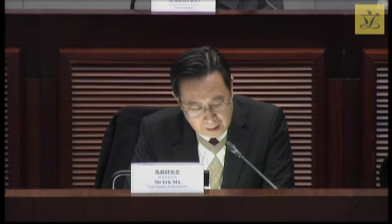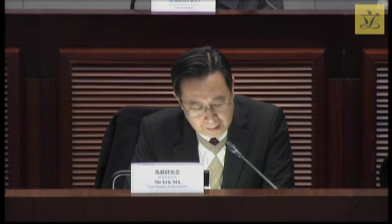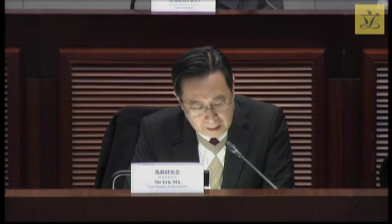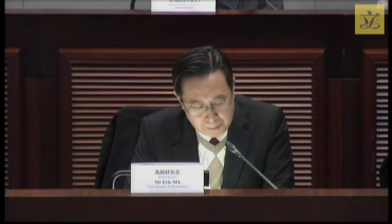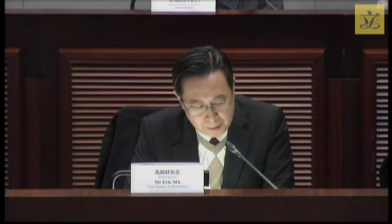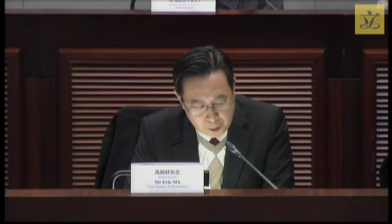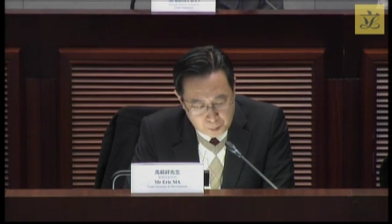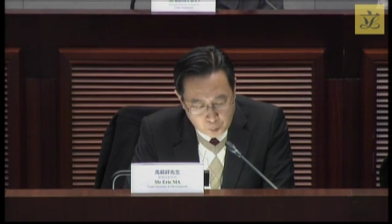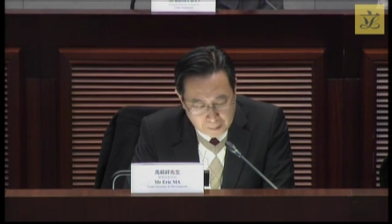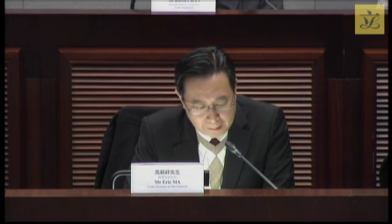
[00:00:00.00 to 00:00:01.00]
strong
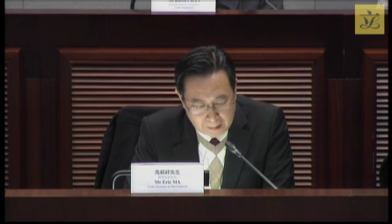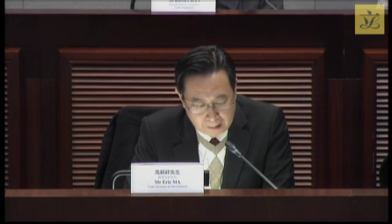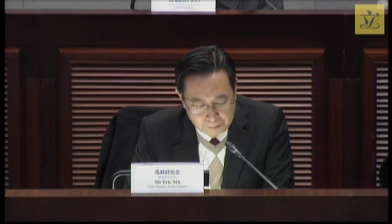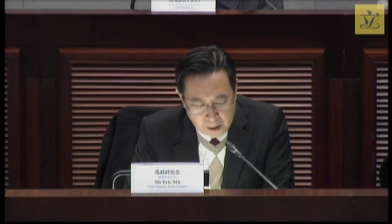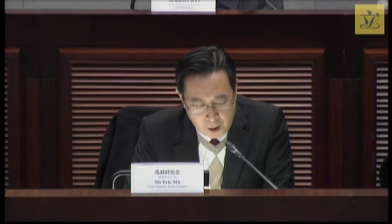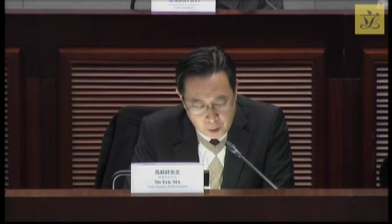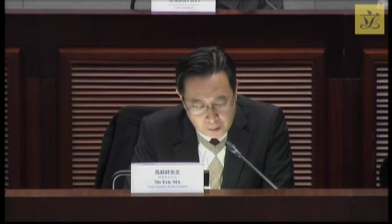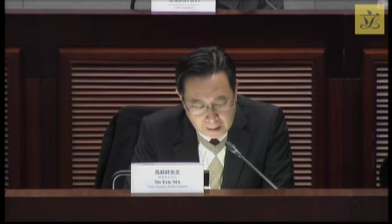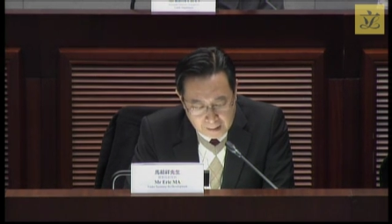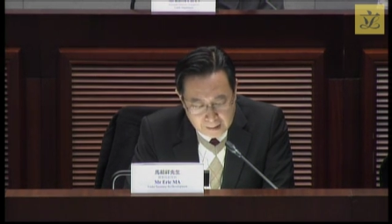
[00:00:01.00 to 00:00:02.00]
reason
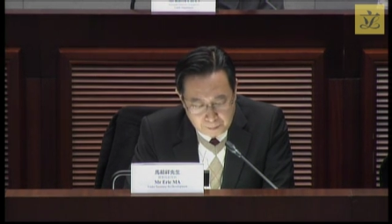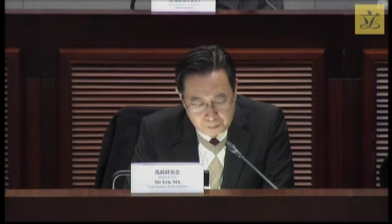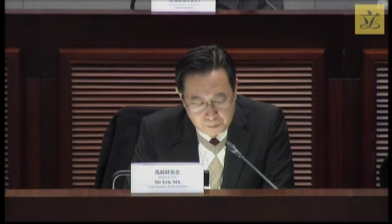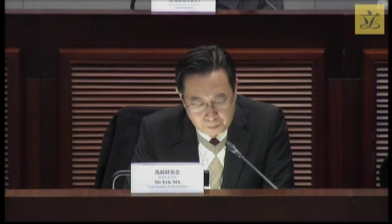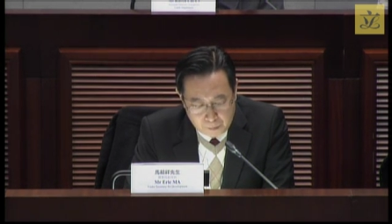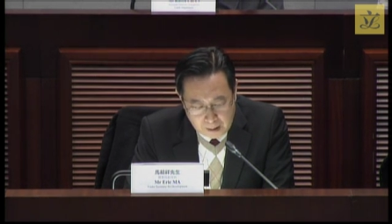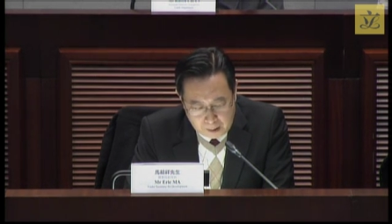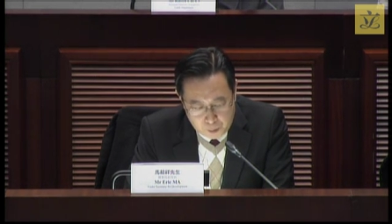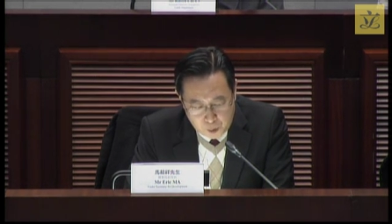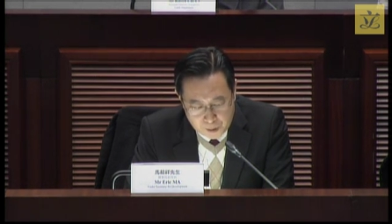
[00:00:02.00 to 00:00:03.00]
to uh,
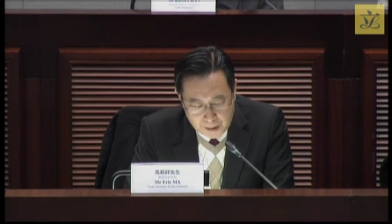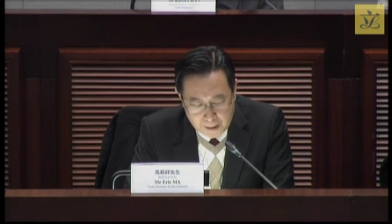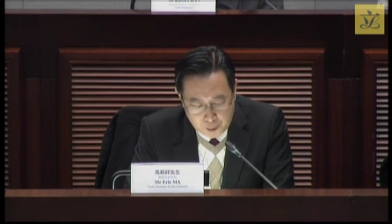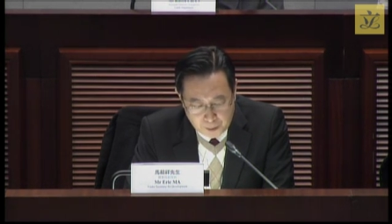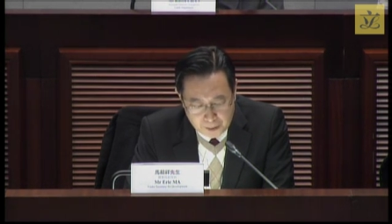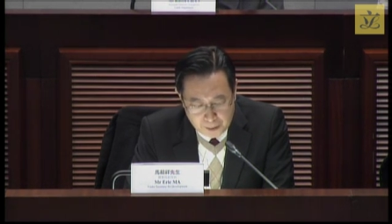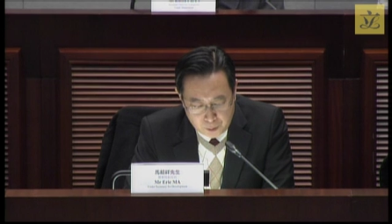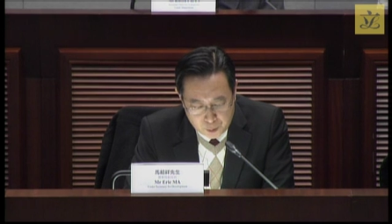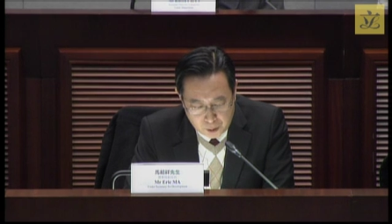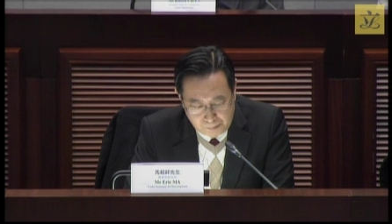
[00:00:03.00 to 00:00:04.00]
waive the uh,
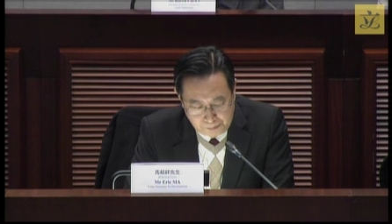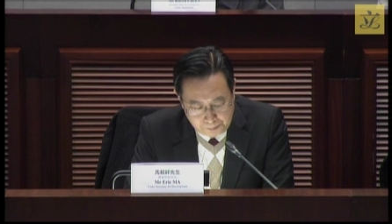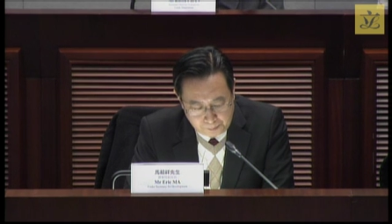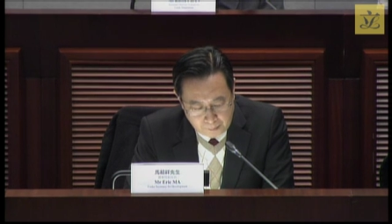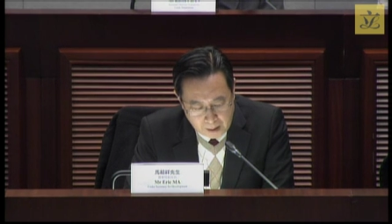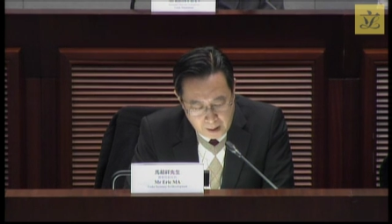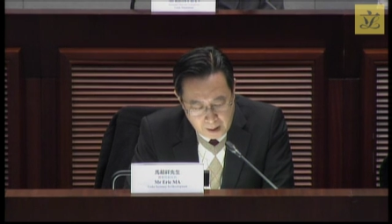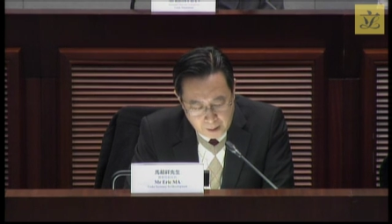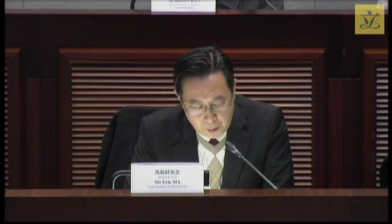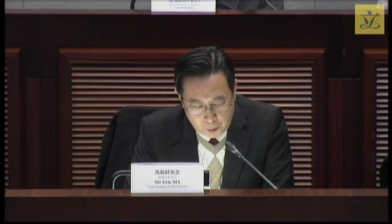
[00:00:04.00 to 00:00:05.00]
payment of
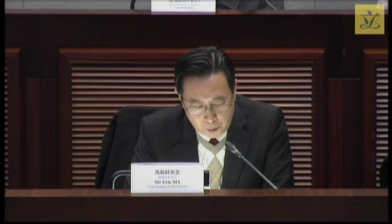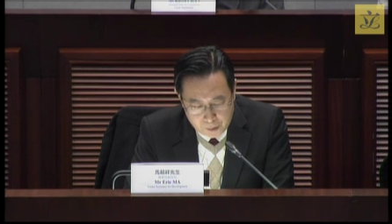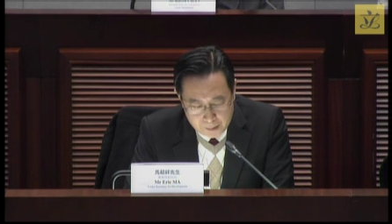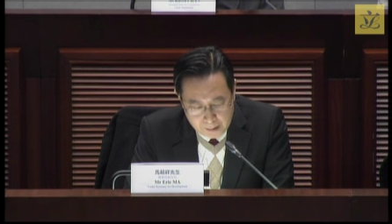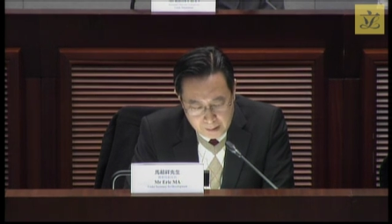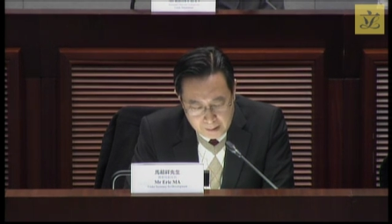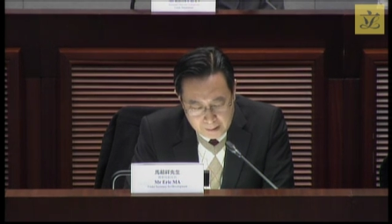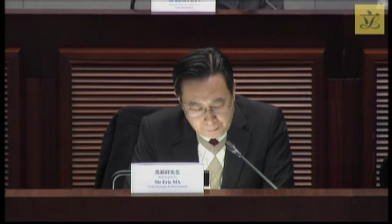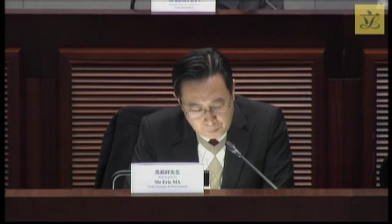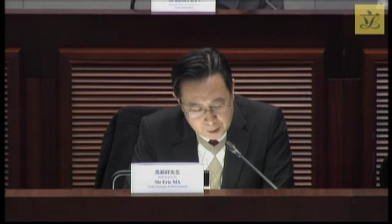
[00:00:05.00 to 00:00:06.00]
premium and for
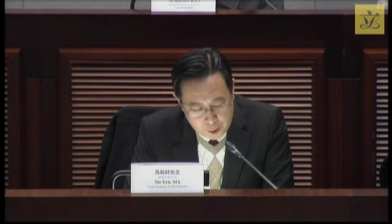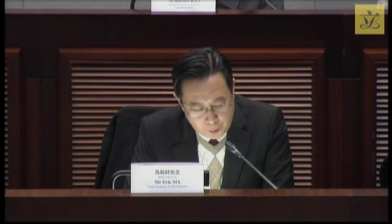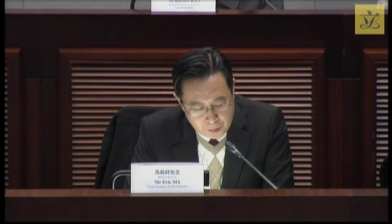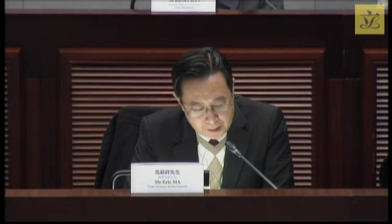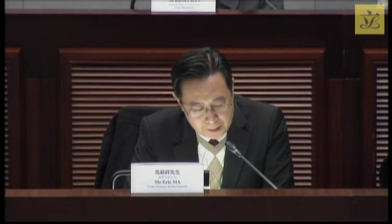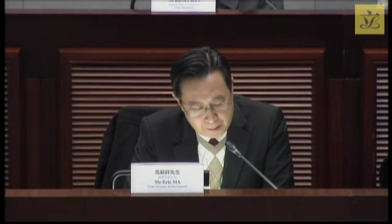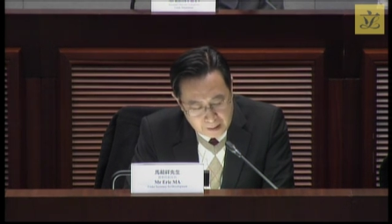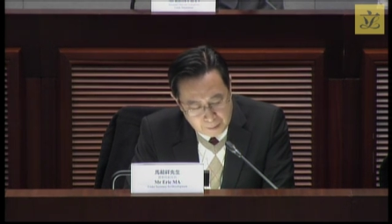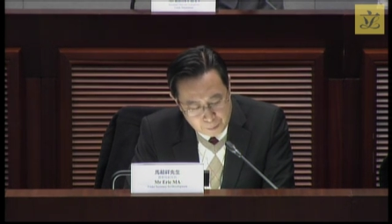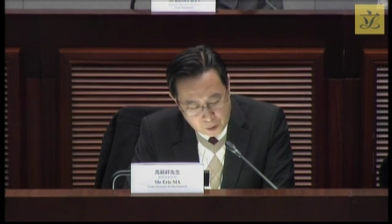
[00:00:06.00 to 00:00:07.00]
the government to
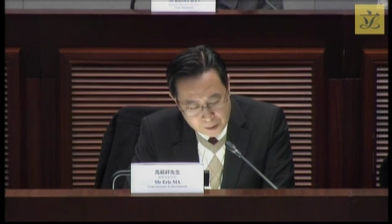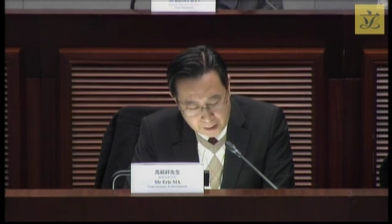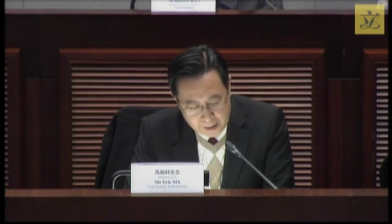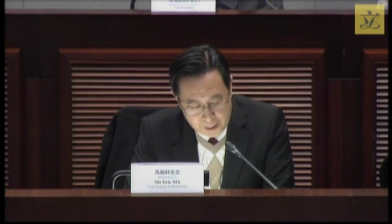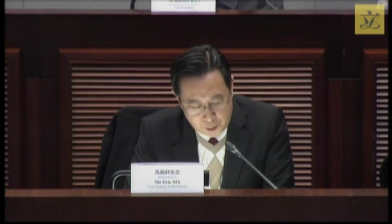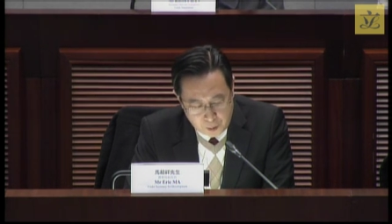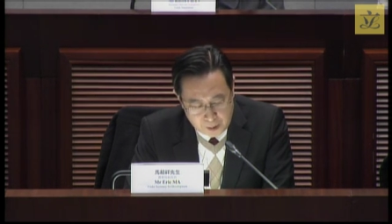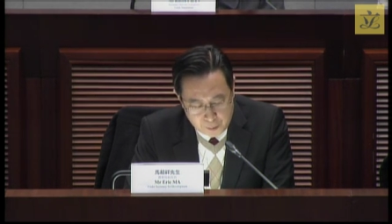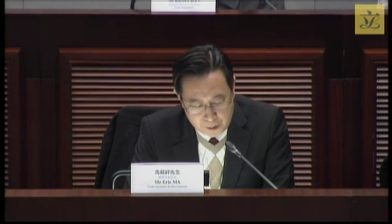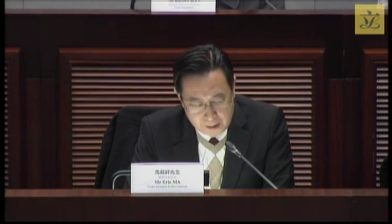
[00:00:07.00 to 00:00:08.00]
intervene in the
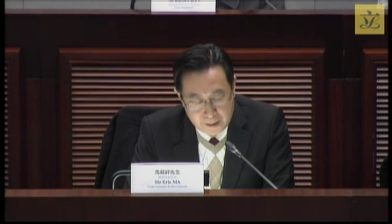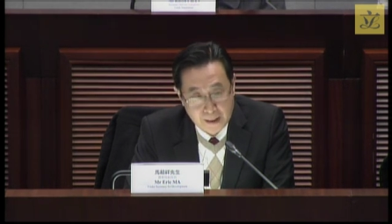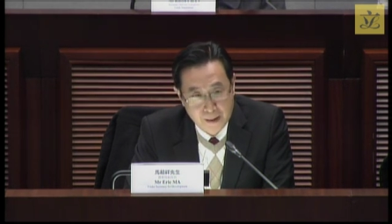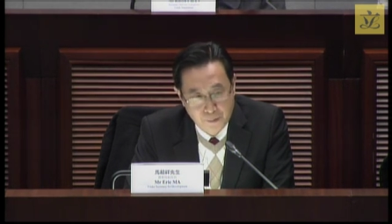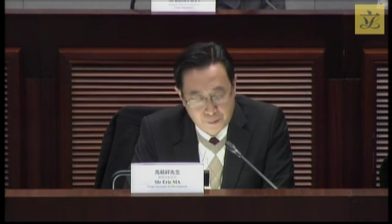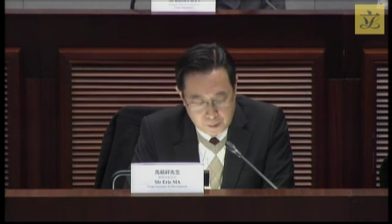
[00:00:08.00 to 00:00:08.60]
redevelopment.